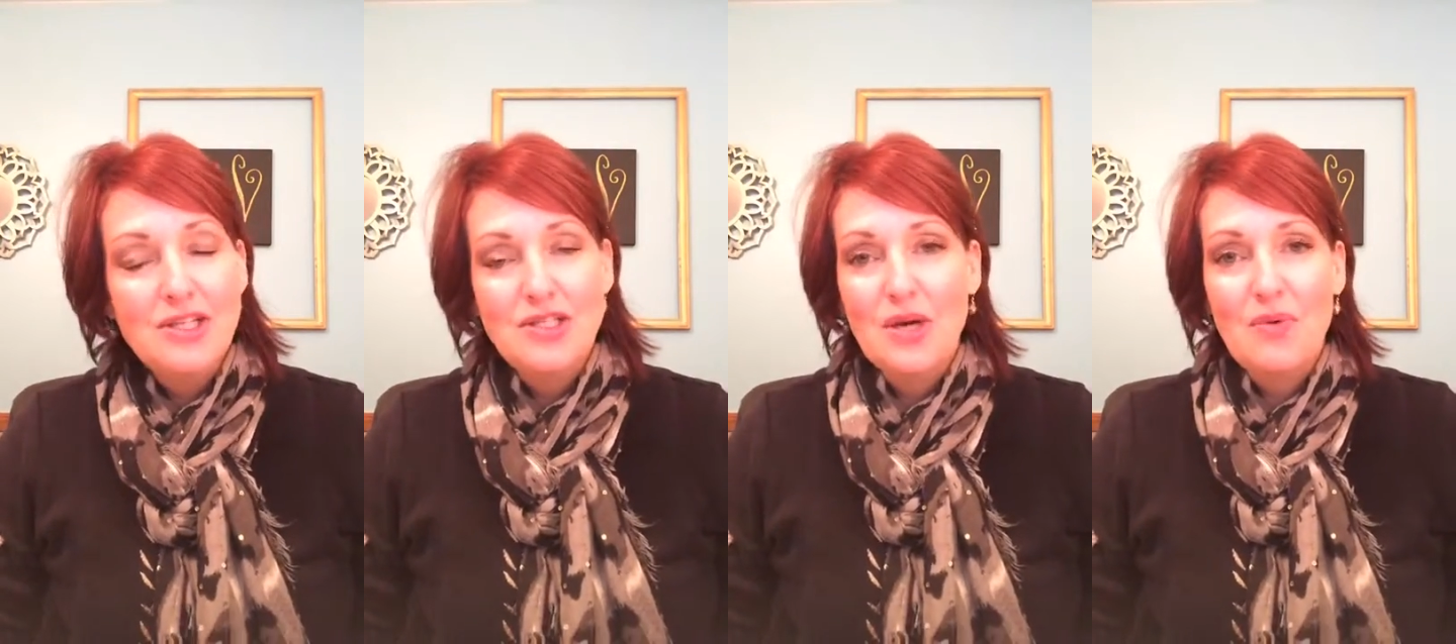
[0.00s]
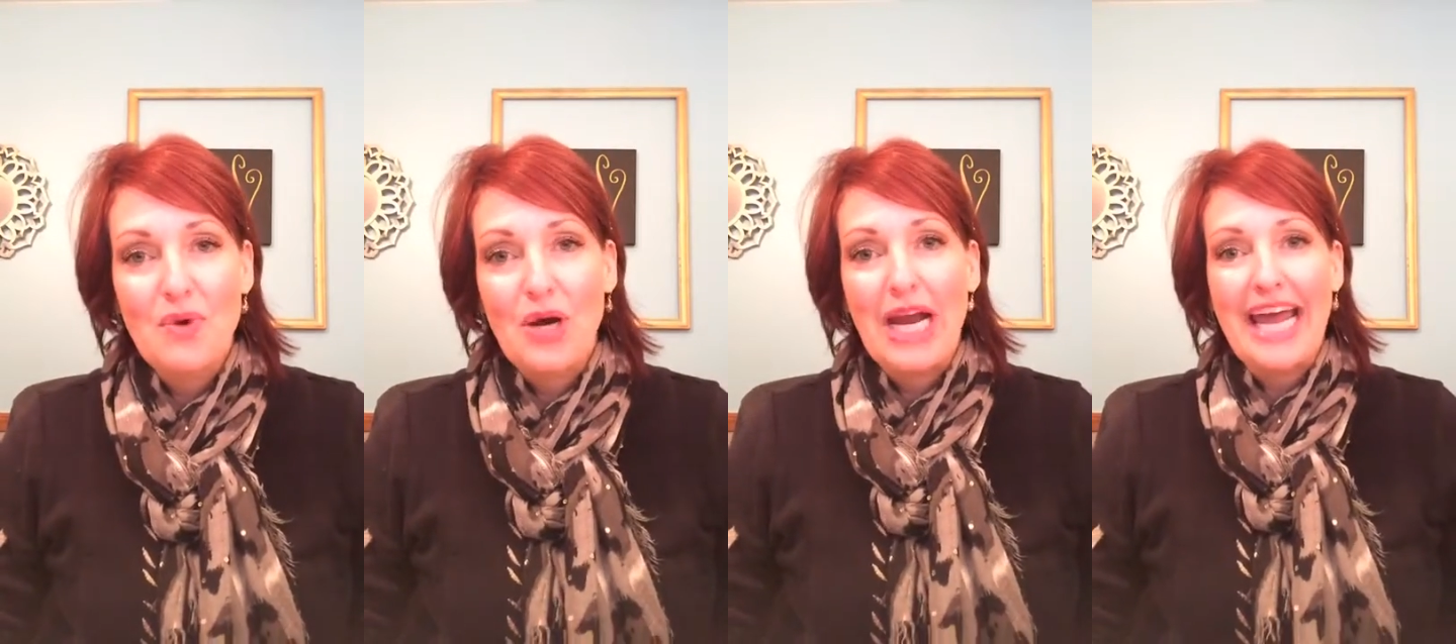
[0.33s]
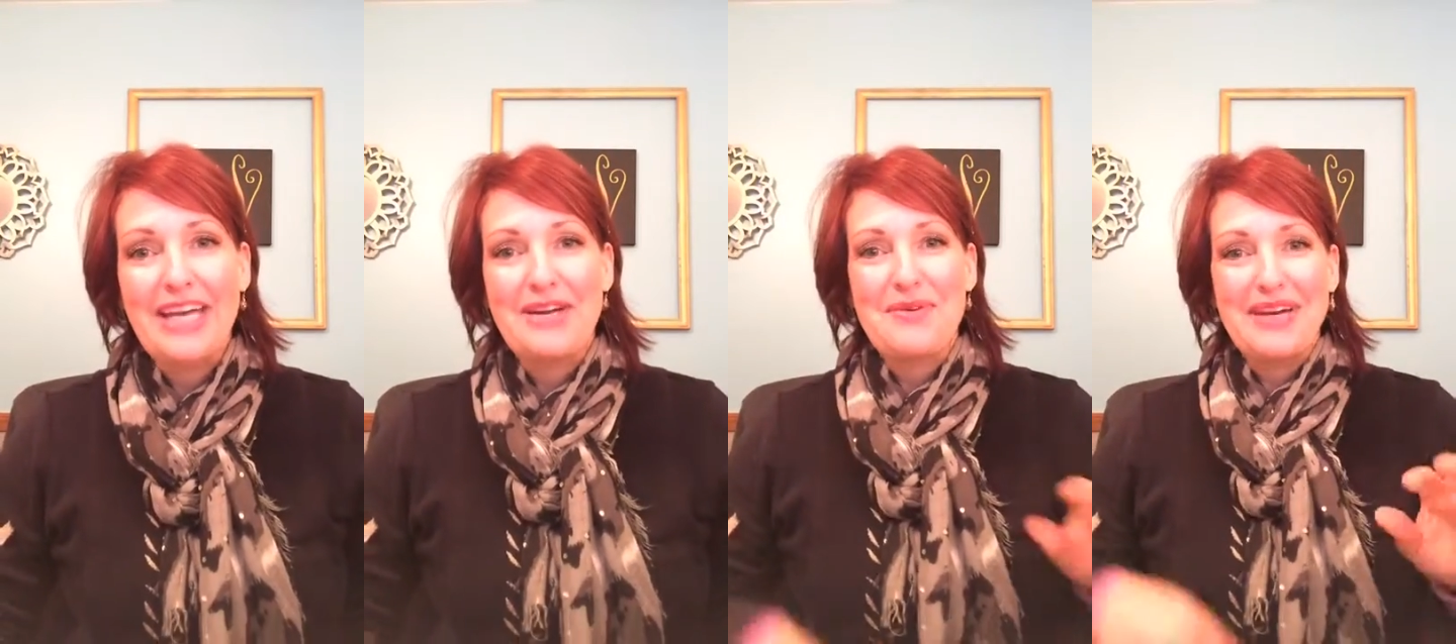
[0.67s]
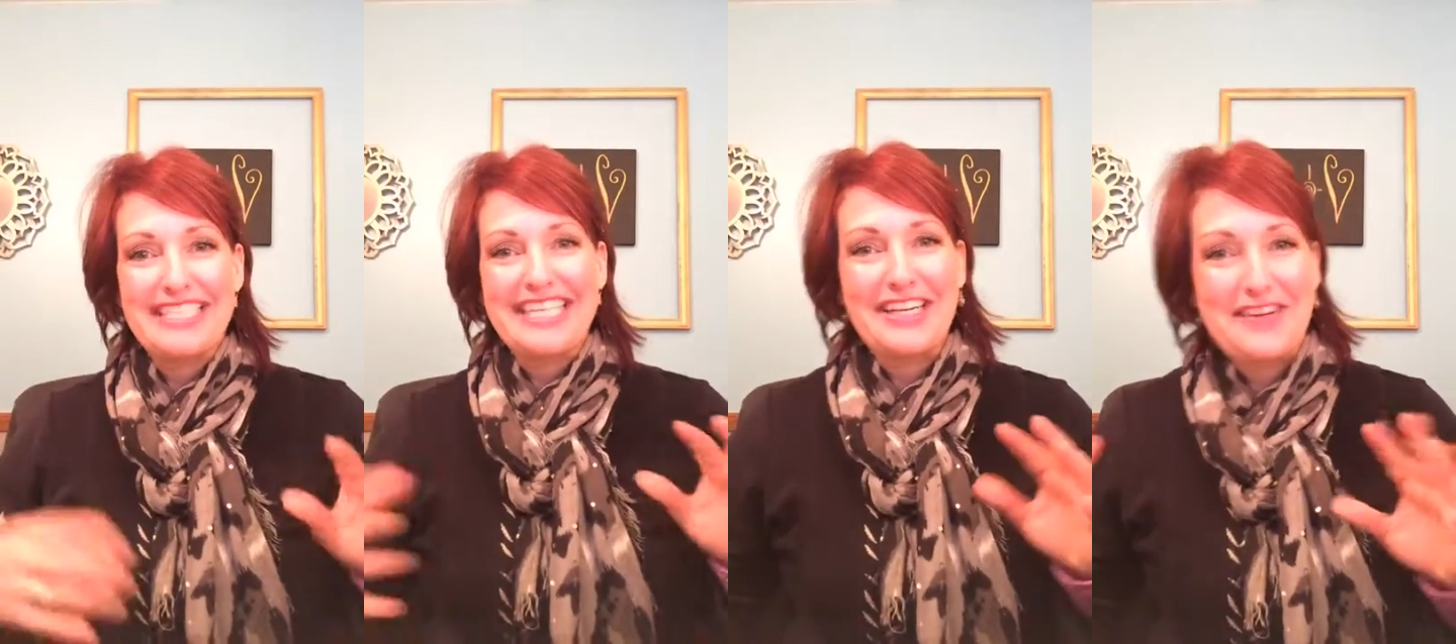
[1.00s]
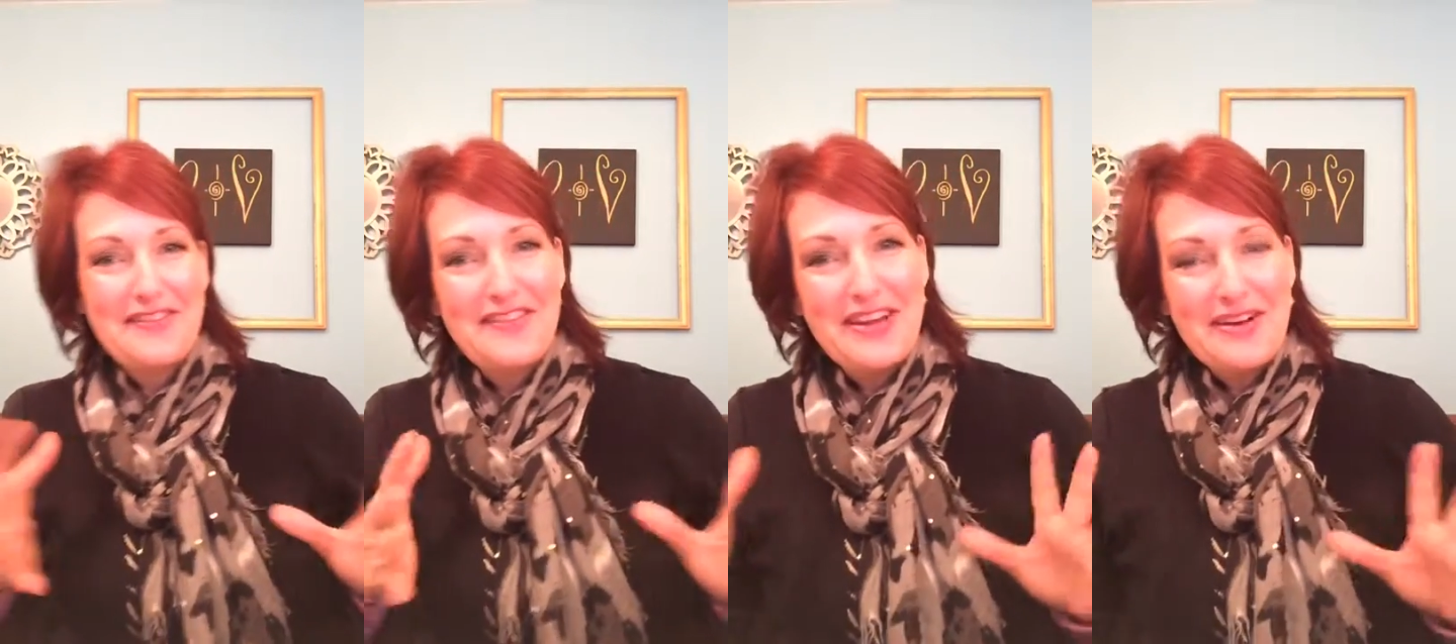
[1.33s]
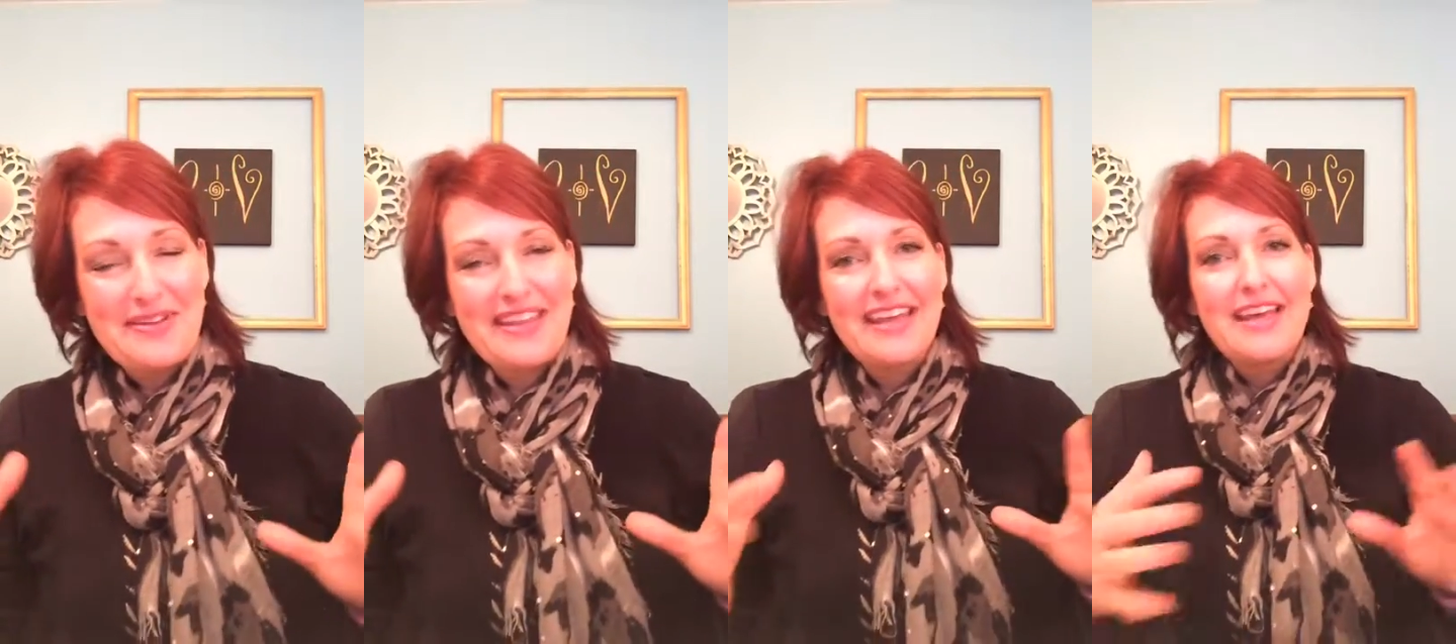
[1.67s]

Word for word: Don't worry, I don't want it to interfere with